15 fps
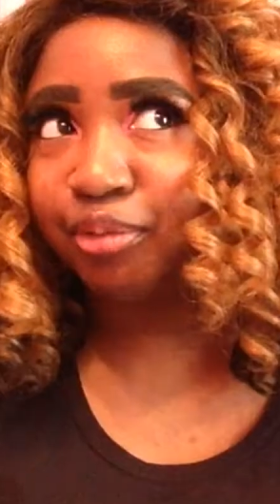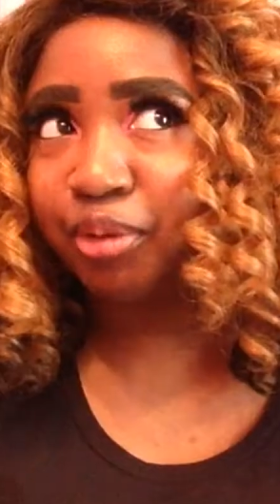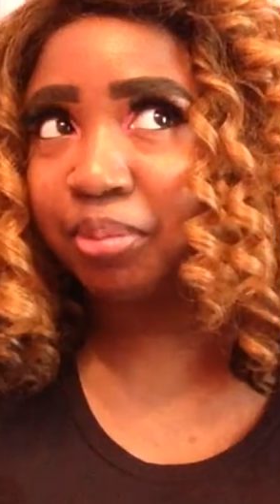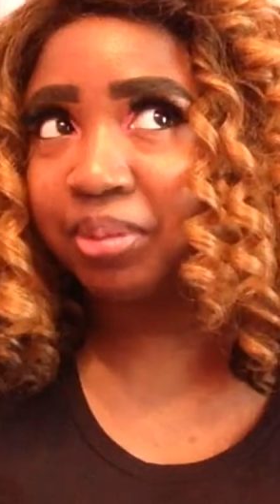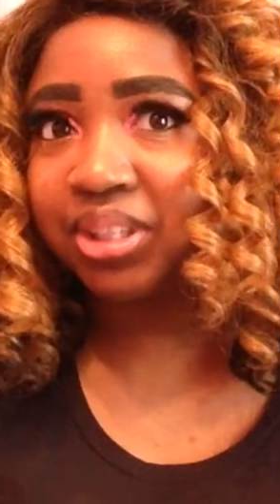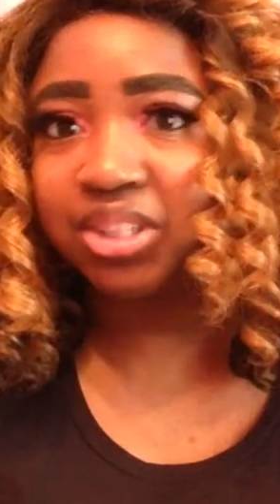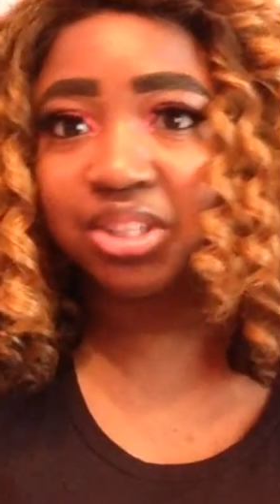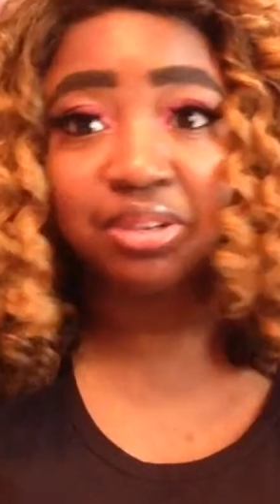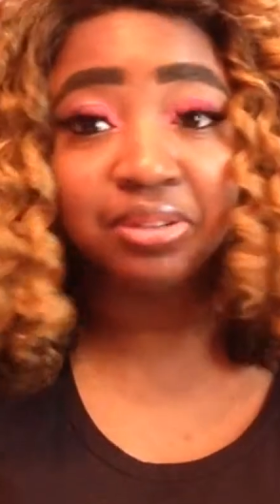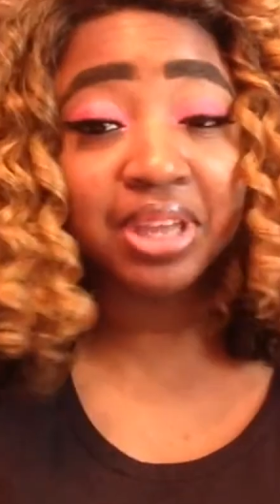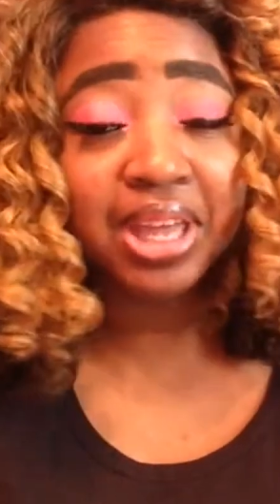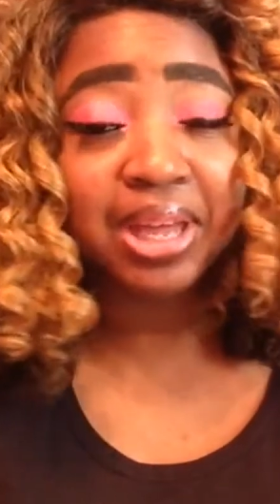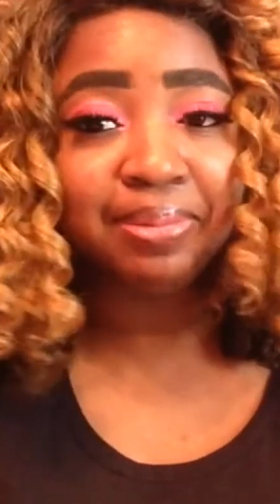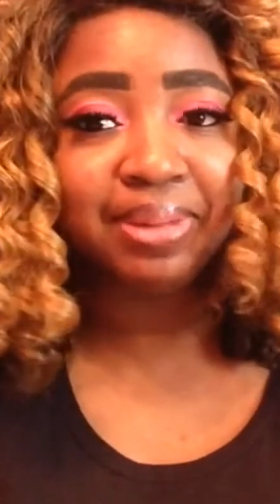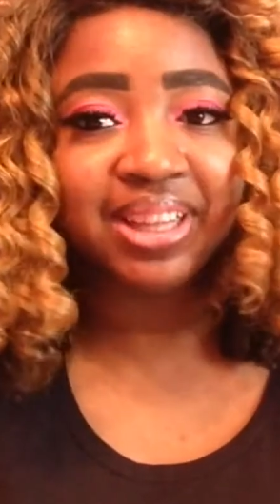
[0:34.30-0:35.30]
for me. So
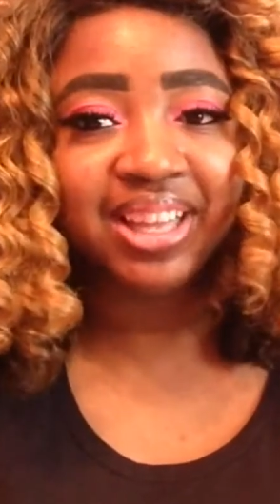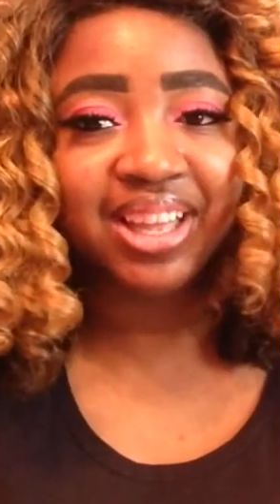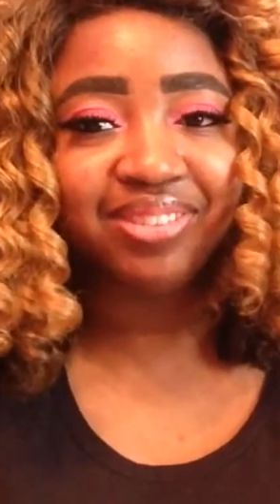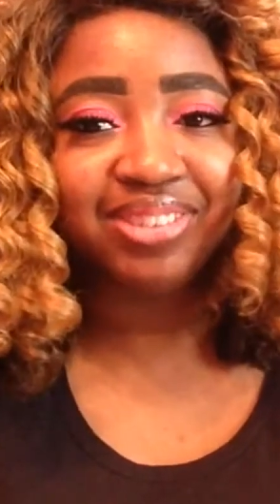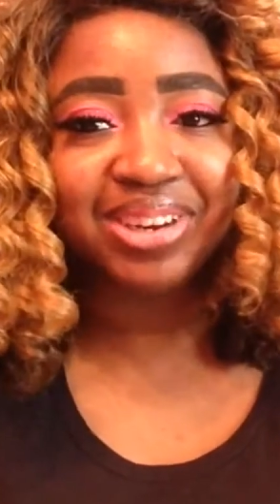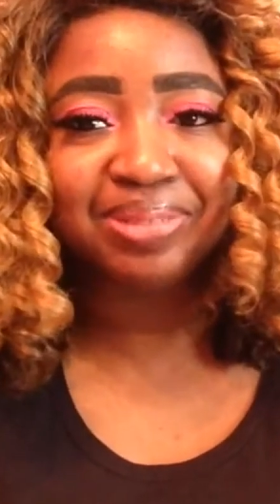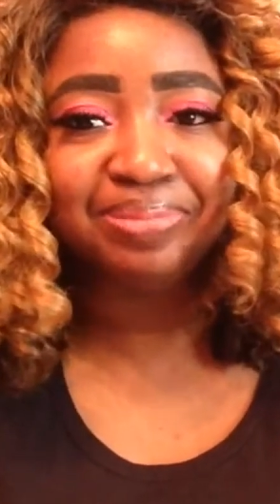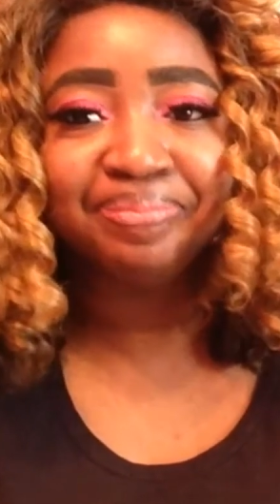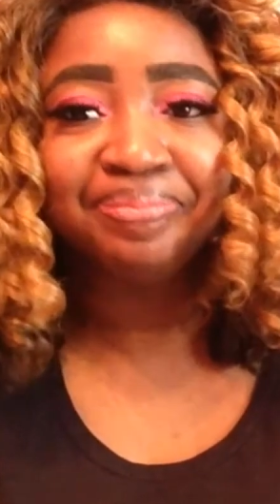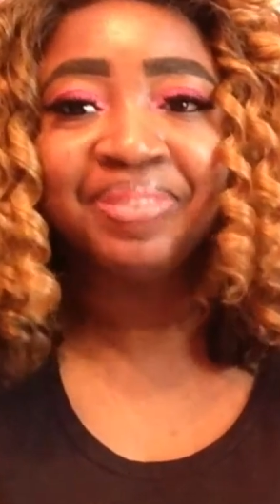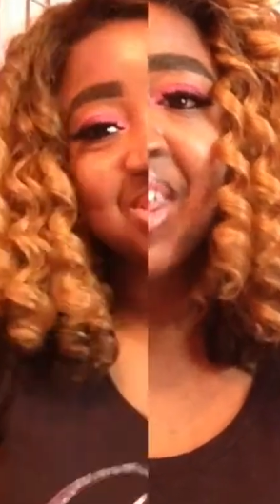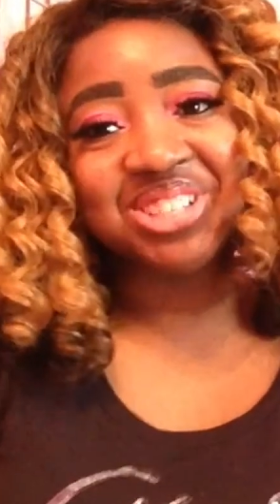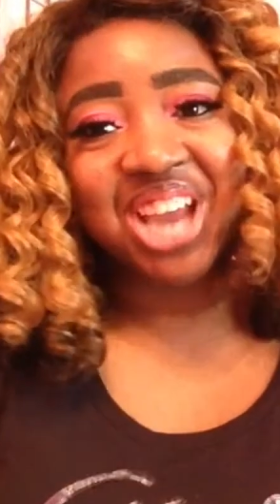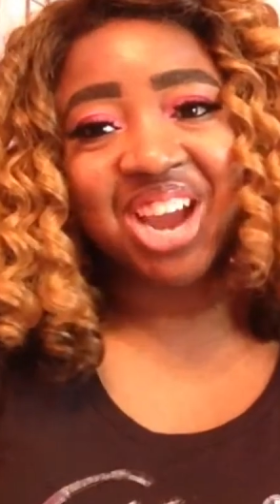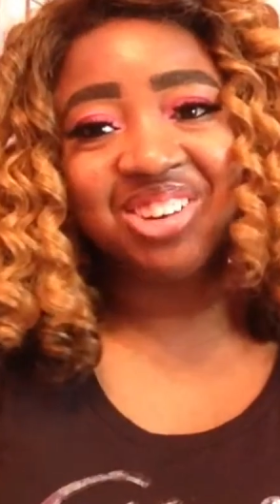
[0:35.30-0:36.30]
yeah, I've been loving them.
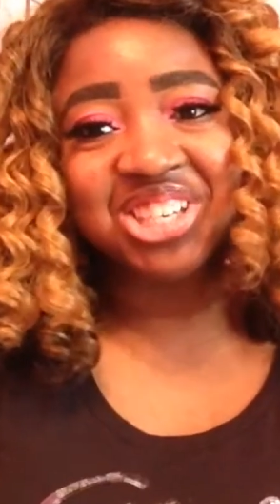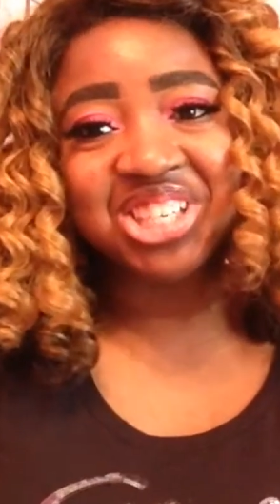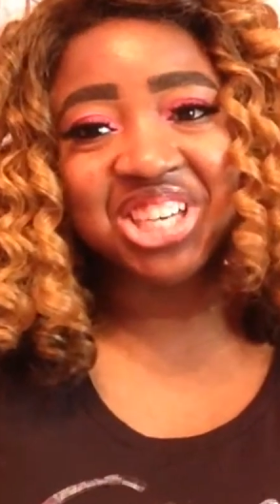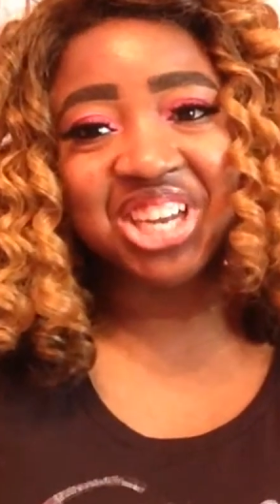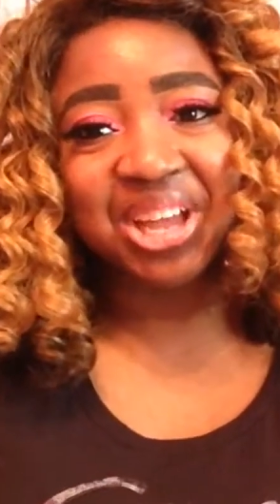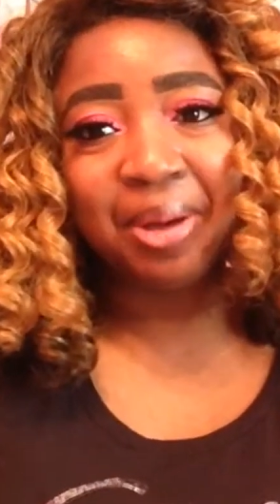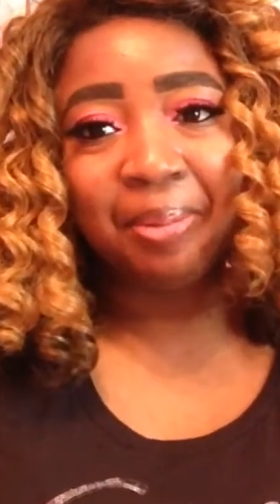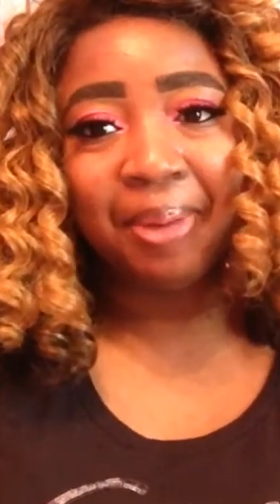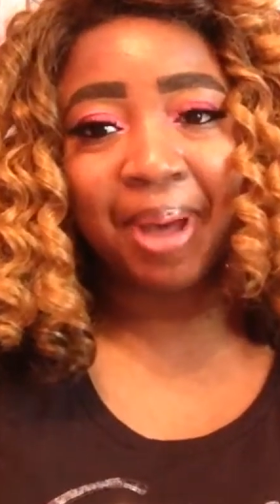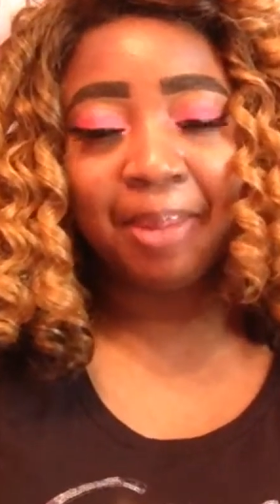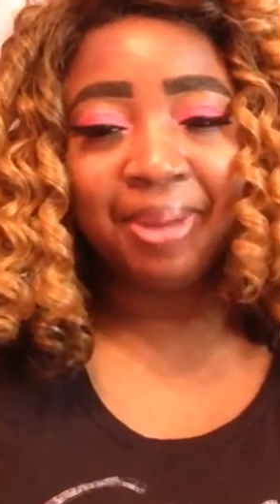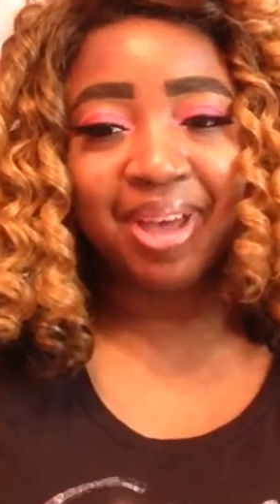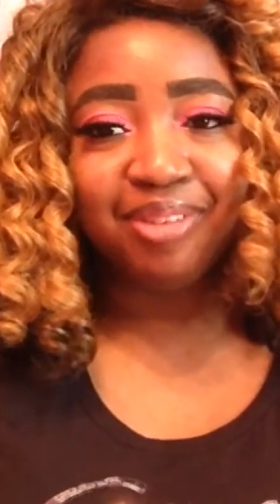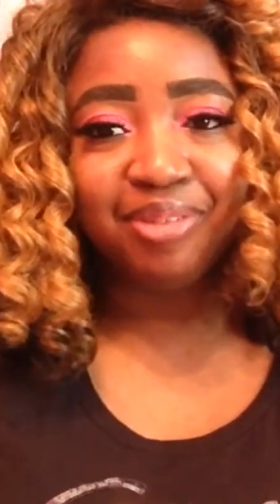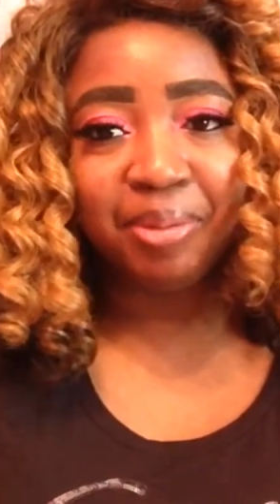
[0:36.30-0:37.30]
Shower gel by
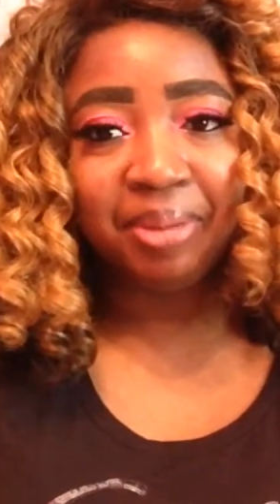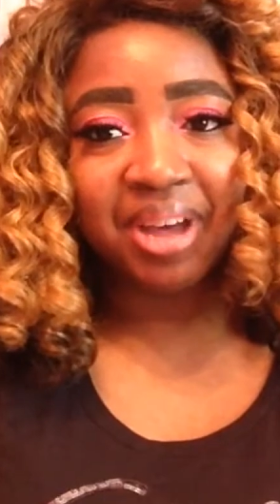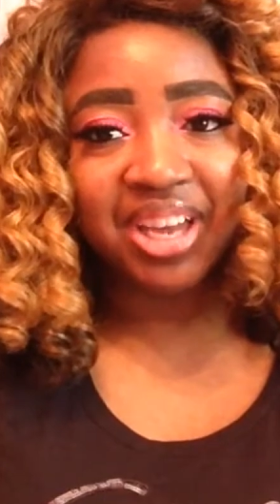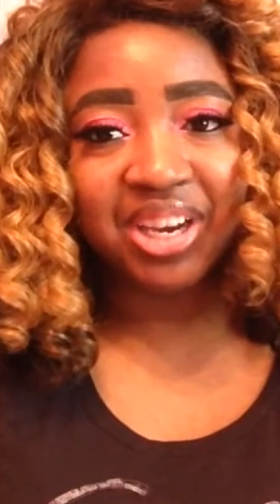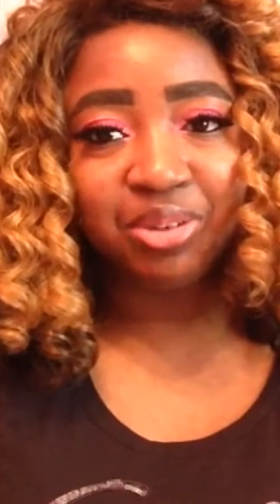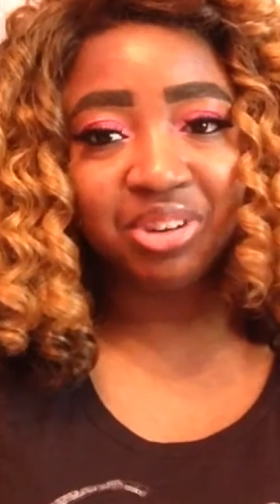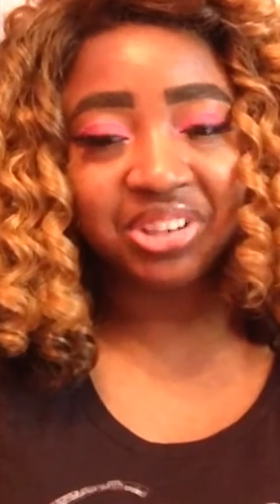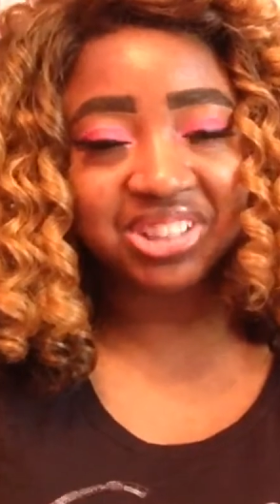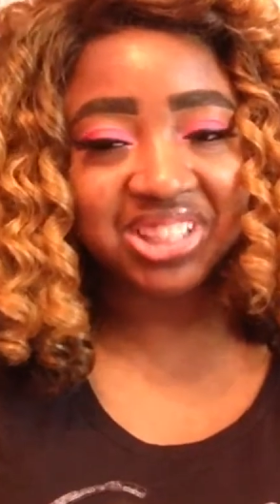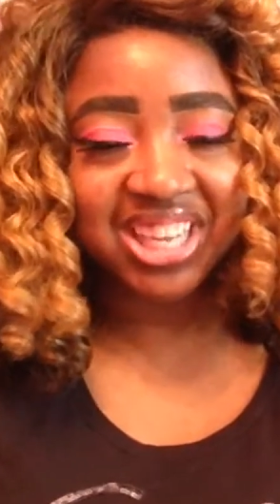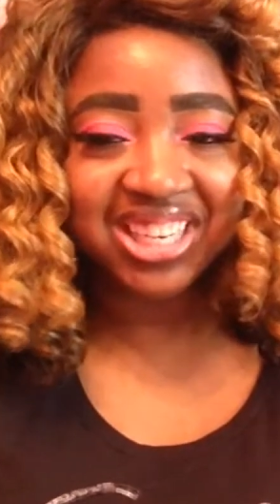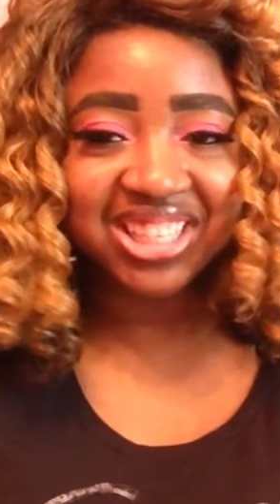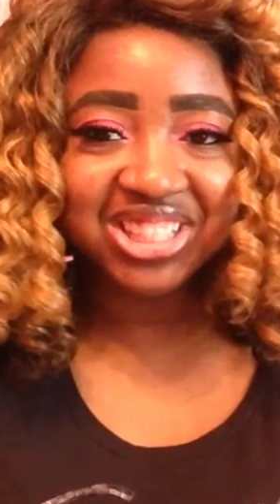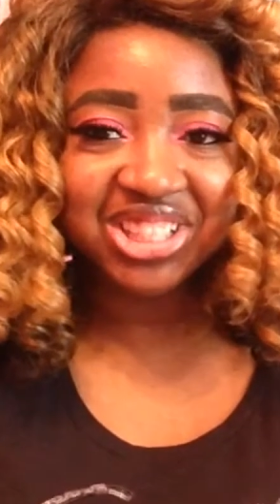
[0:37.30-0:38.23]
Bath & Body Works and it's